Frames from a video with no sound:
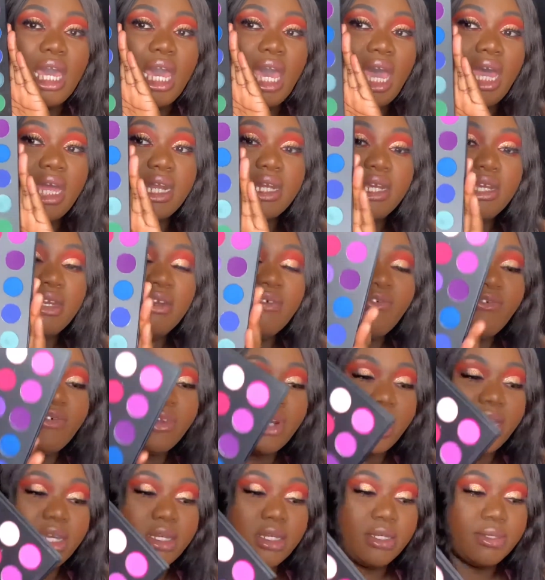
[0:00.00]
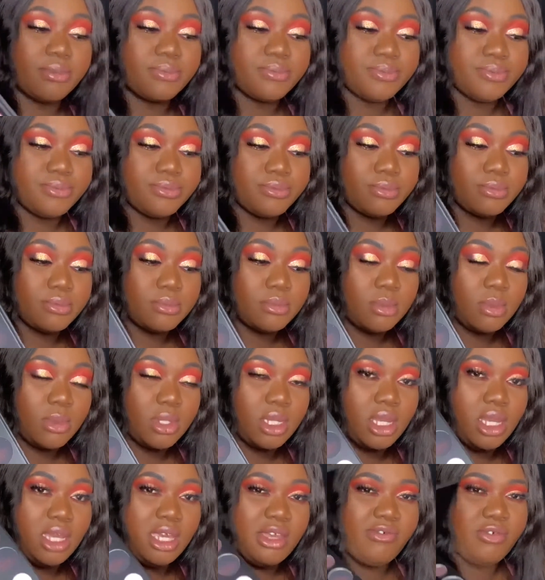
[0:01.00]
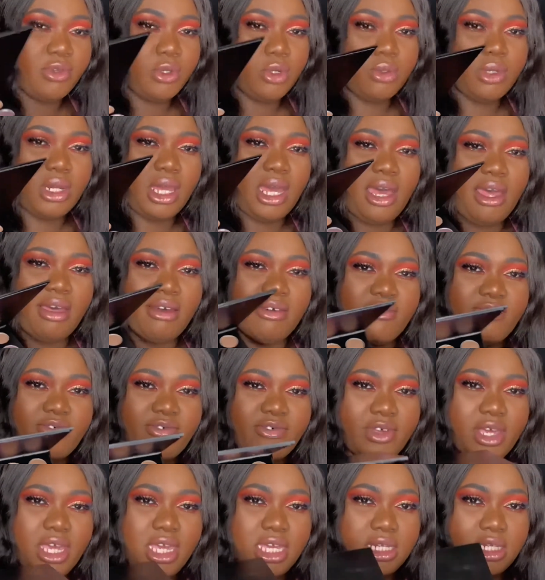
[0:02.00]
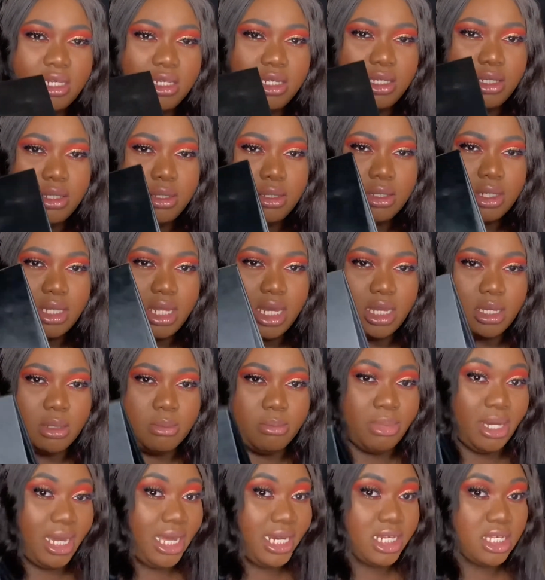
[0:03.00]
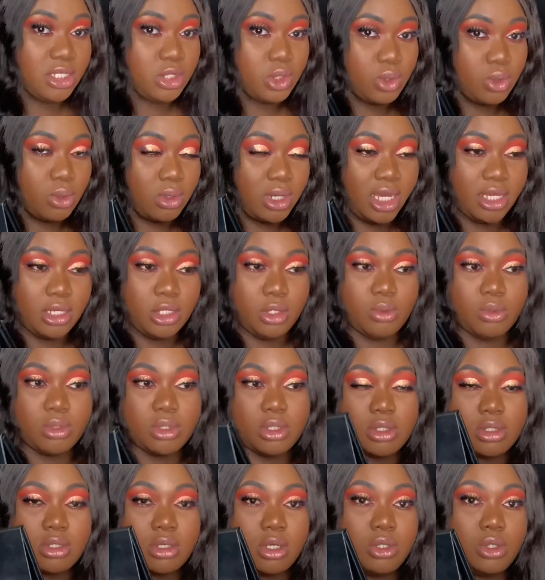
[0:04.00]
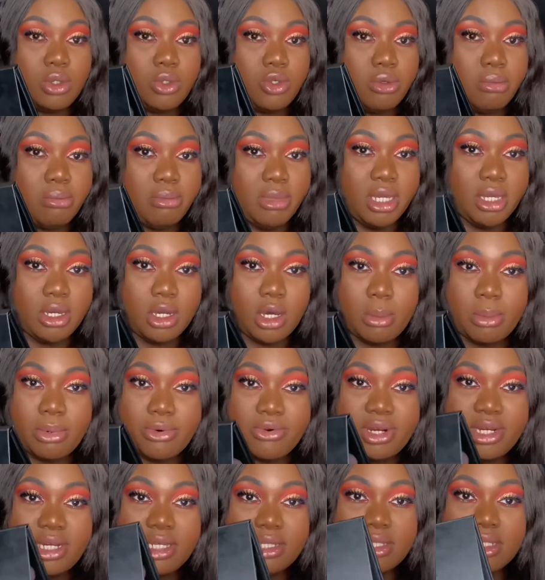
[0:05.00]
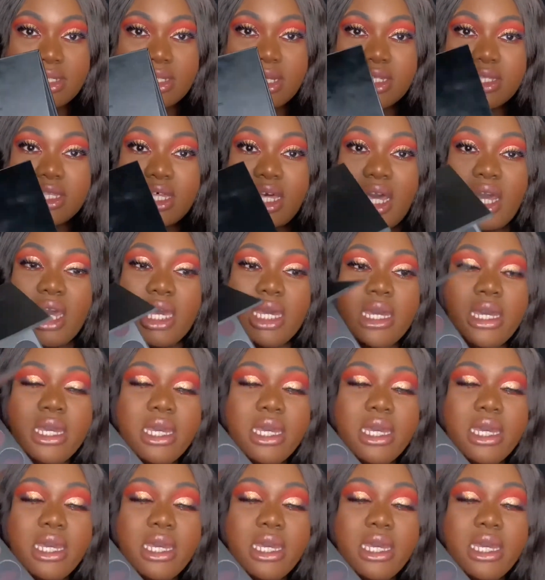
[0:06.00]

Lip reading: And if you don't have any like palettes, or like you want to start doing makeup or anything like that,